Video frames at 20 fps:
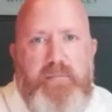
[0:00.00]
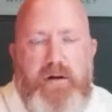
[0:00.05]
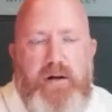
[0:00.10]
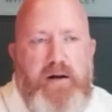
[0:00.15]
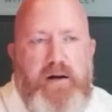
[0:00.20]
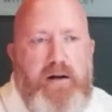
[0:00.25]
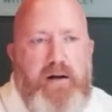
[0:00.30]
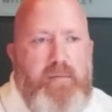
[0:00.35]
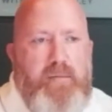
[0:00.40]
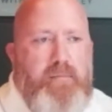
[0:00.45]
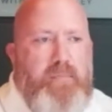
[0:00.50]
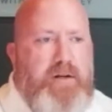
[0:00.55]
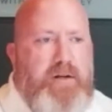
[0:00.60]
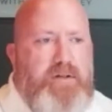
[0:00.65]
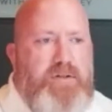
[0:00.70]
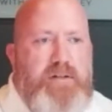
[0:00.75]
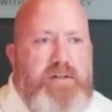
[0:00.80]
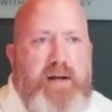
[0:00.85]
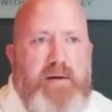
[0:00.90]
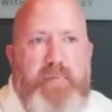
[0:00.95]
I
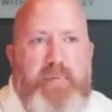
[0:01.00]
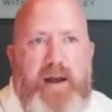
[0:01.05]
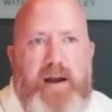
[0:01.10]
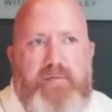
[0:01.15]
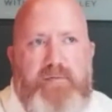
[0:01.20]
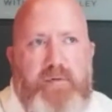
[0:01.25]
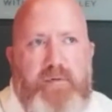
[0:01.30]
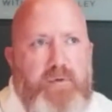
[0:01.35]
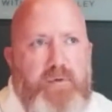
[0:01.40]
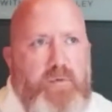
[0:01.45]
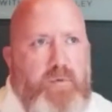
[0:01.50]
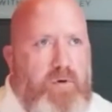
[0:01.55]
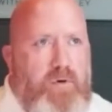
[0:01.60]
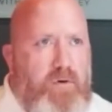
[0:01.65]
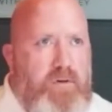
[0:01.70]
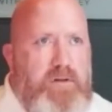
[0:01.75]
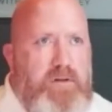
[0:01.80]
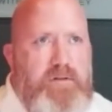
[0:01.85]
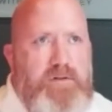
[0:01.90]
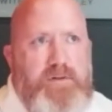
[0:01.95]
just got back from New
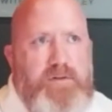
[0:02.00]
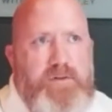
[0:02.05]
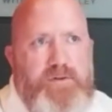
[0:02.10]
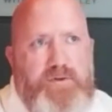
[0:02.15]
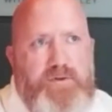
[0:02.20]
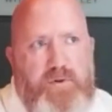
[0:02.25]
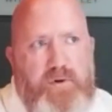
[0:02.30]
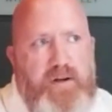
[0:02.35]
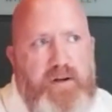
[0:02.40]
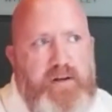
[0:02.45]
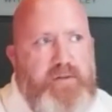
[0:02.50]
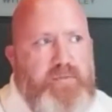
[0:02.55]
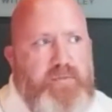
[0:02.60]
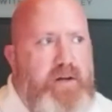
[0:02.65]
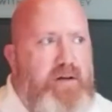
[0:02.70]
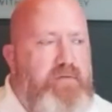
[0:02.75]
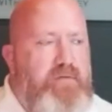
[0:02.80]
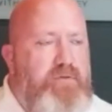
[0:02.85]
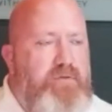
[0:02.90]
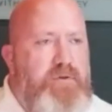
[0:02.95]
Orleans, Detroit. We
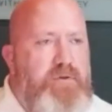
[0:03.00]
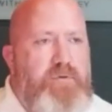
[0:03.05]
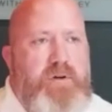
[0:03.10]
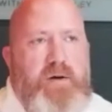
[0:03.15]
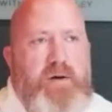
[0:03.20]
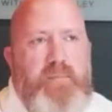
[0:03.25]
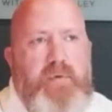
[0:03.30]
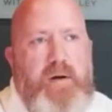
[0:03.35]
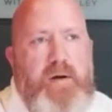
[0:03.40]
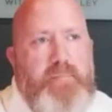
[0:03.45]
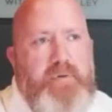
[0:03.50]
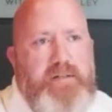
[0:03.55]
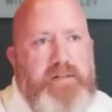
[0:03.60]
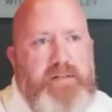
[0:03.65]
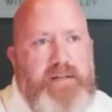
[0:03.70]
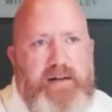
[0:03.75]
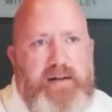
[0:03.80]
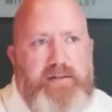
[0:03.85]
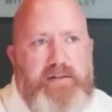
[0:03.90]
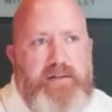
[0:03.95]
have 2 coming up in
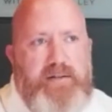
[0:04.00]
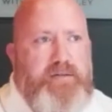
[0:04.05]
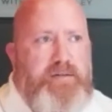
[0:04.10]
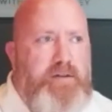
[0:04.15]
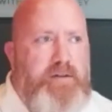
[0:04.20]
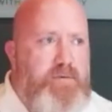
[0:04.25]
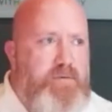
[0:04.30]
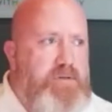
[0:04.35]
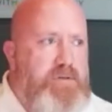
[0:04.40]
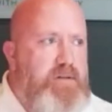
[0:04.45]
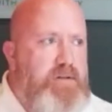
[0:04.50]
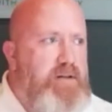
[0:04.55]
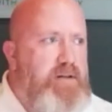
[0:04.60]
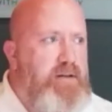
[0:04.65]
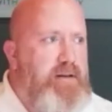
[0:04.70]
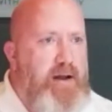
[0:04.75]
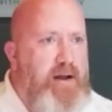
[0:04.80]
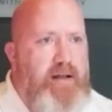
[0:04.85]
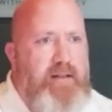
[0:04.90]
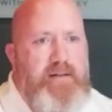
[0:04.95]
Texas, Houston, and
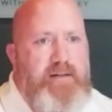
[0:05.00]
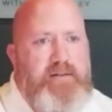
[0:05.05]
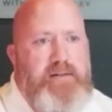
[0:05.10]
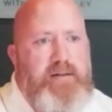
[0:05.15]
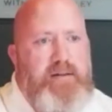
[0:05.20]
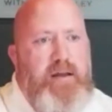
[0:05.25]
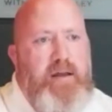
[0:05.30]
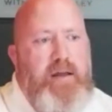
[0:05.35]
Dallas.